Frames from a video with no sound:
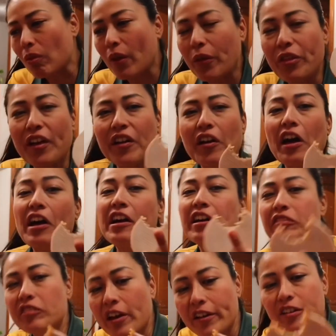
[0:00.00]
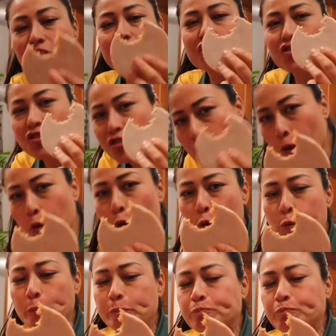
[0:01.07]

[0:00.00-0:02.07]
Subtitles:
The cajeta is so